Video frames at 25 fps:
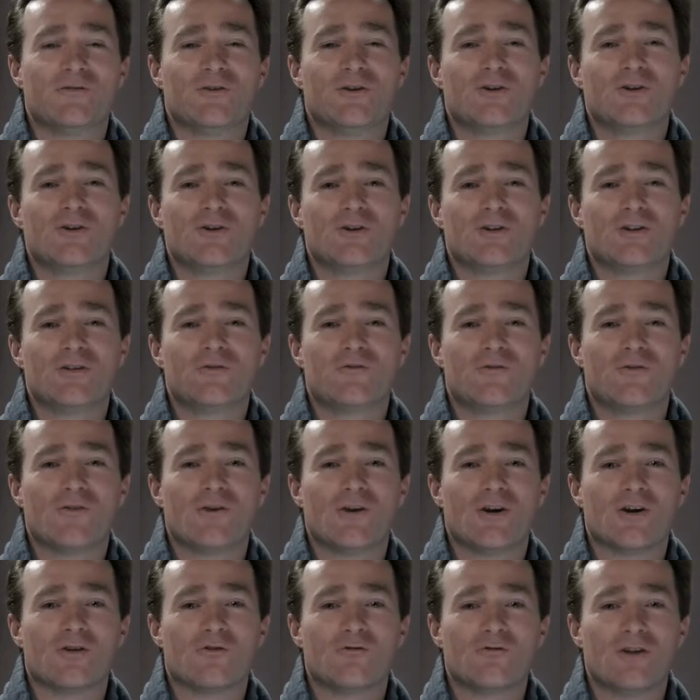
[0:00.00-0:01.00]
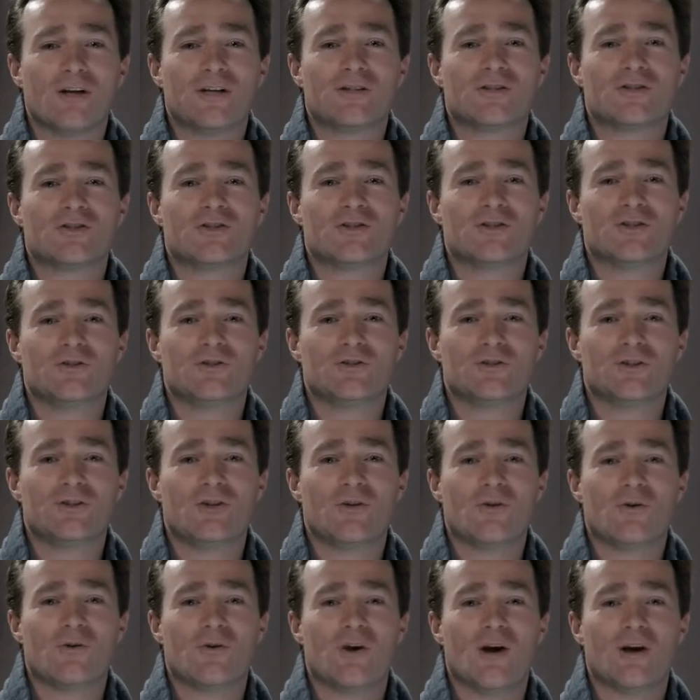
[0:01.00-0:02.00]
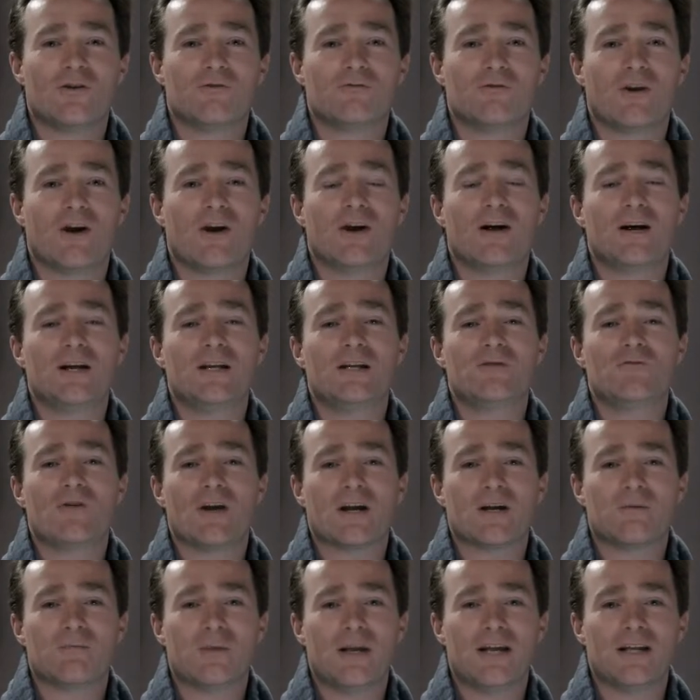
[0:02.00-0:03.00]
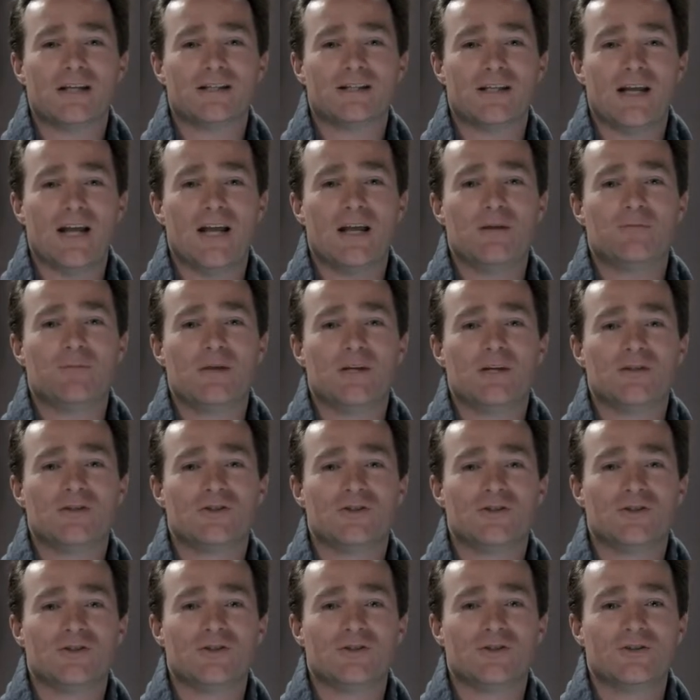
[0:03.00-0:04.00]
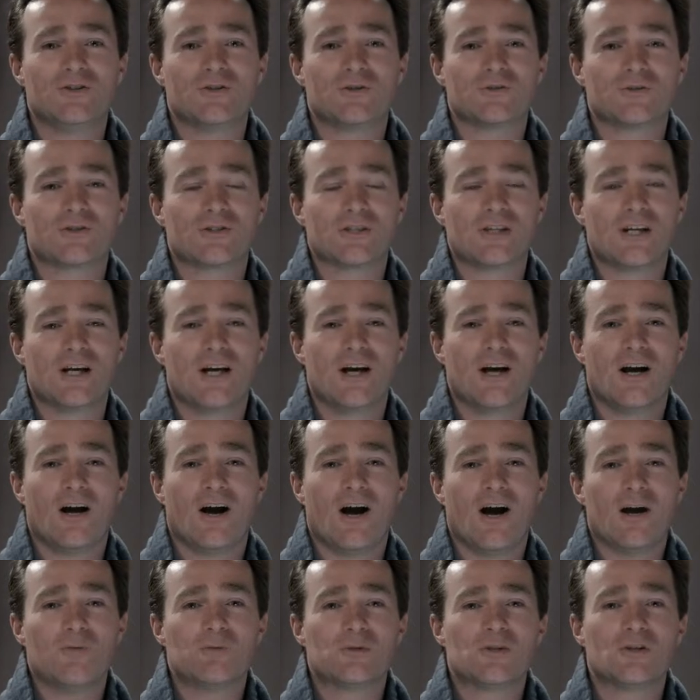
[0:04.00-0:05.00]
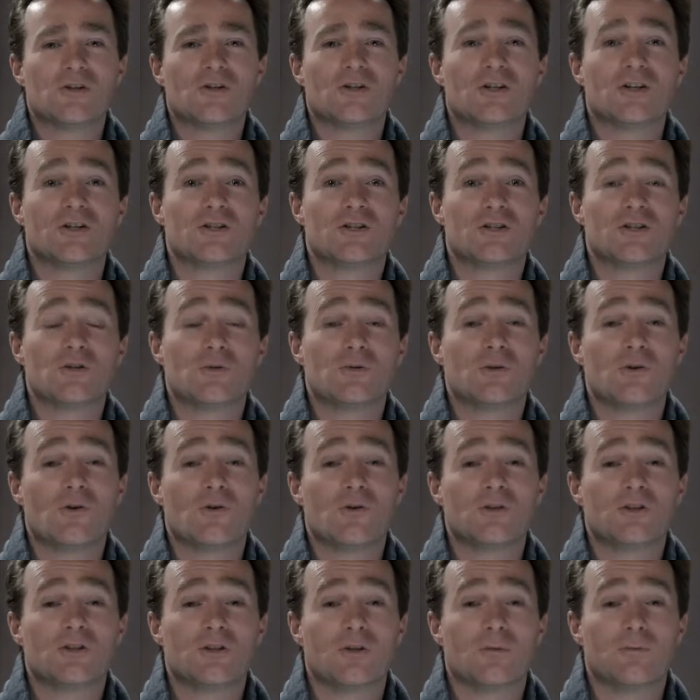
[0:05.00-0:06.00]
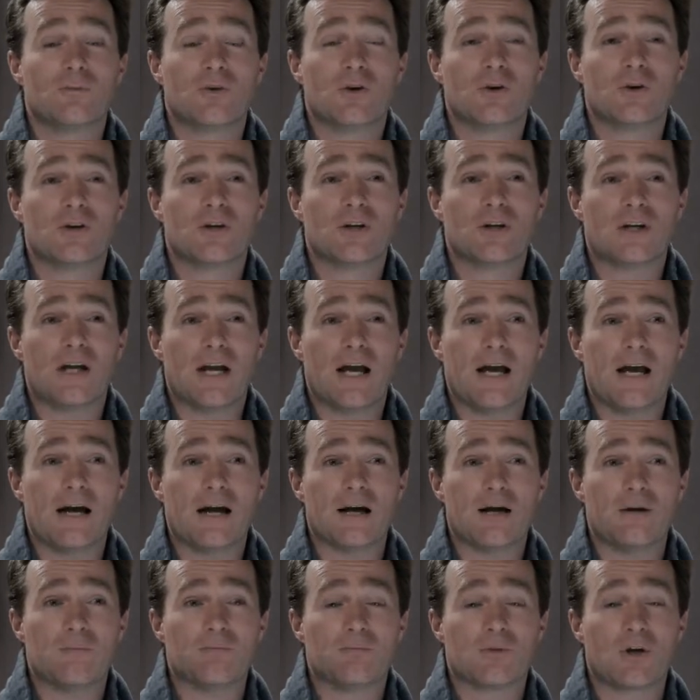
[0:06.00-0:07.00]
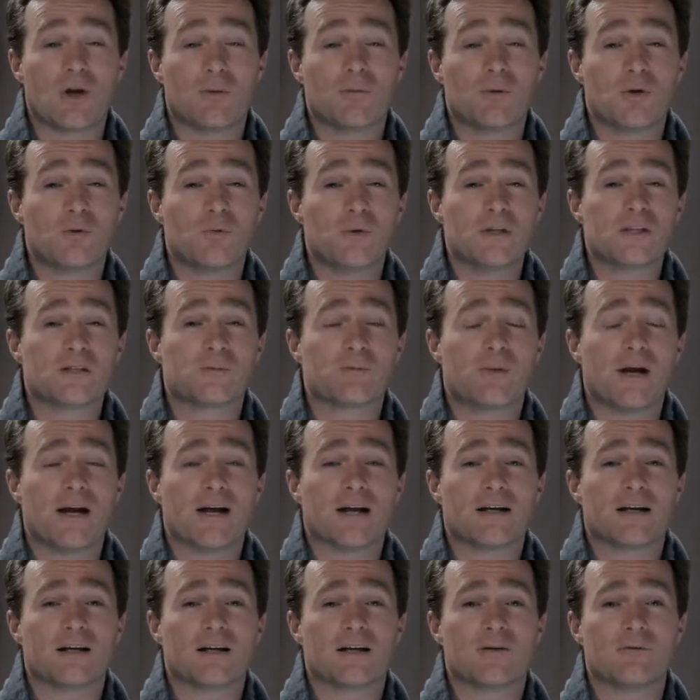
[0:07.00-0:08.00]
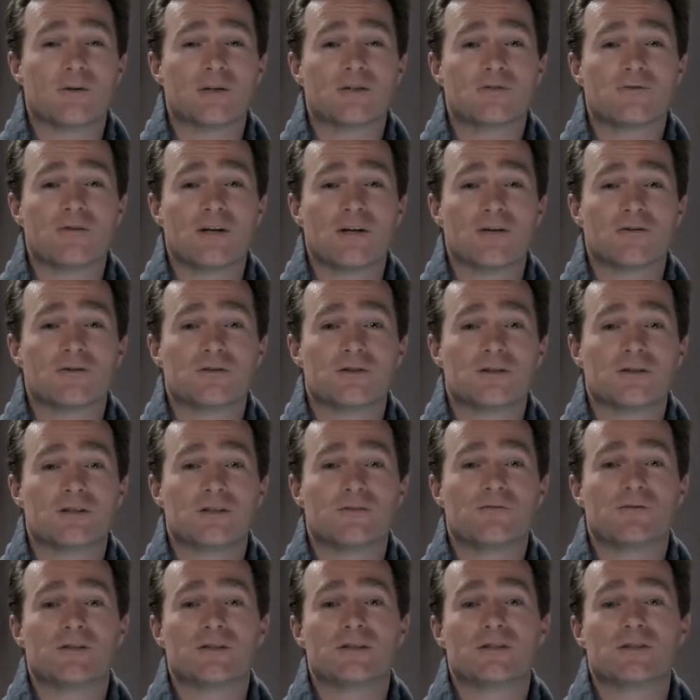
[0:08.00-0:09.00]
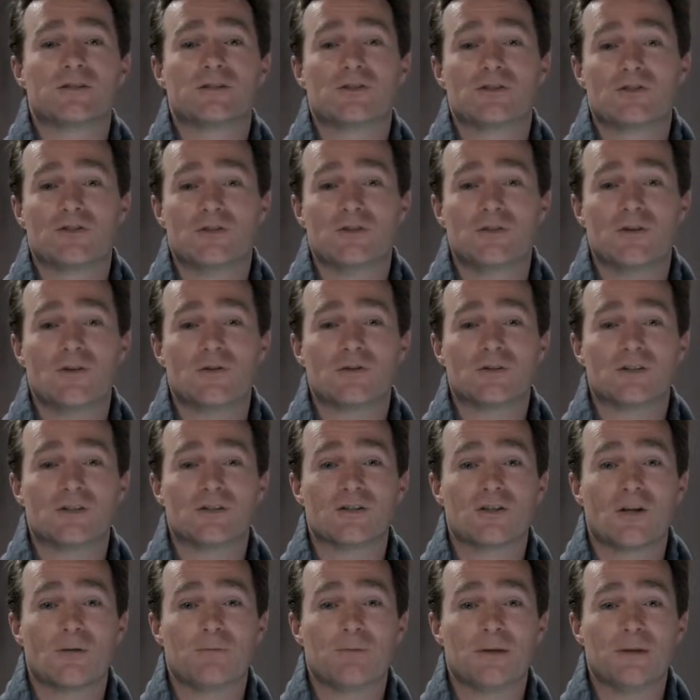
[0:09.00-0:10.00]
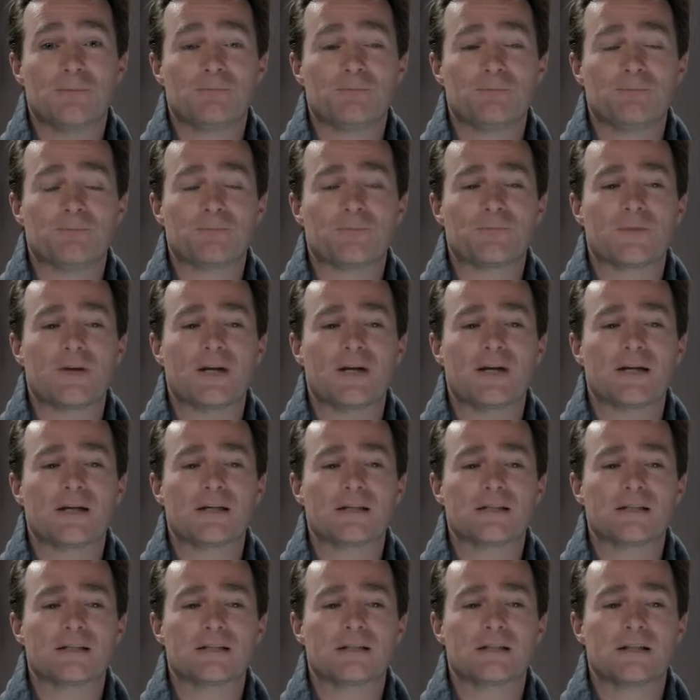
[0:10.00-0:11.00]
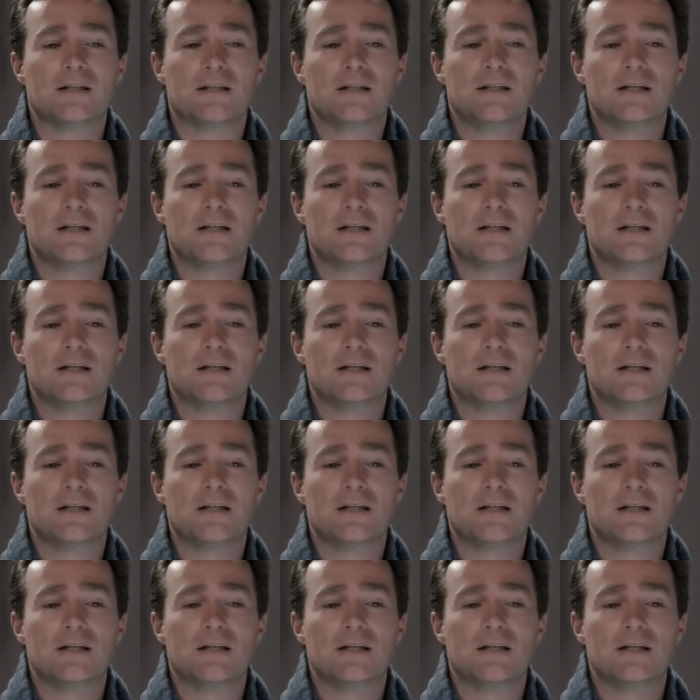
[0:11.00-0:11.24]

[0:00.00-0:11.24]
If you're looking for a great studio, I highly recommend AP Studios. I was looking to do an audiobook a couple of weeks back, and I went around different studios in Dublin. And